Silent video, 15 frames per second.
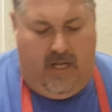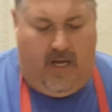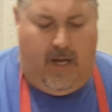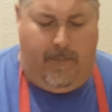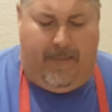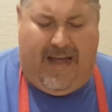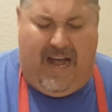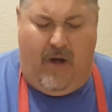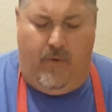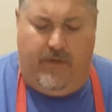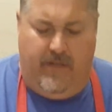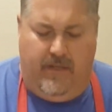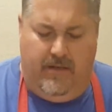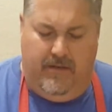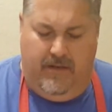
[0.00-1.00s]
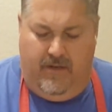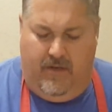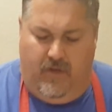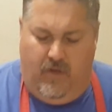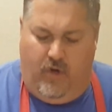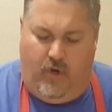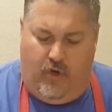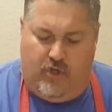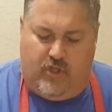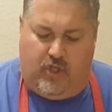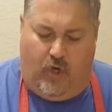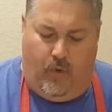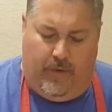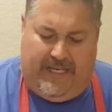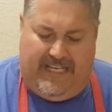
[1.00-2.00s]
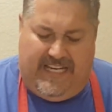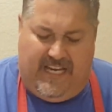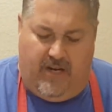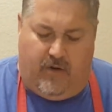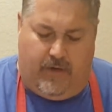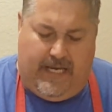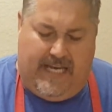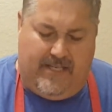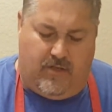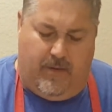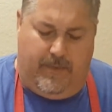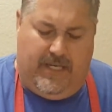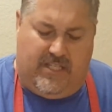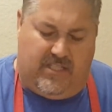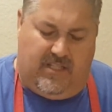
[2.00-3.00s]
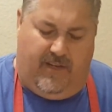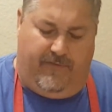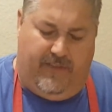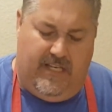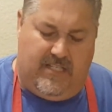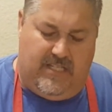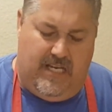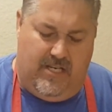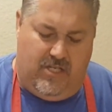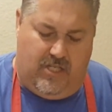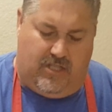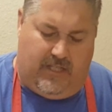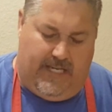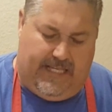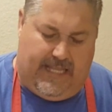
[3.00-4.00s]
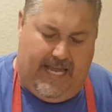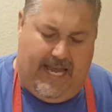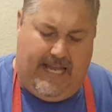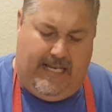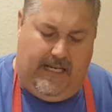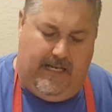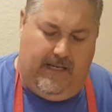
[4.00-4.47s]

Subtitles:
a pound or so in here, okay? So I'm gonna stuff this in just like that.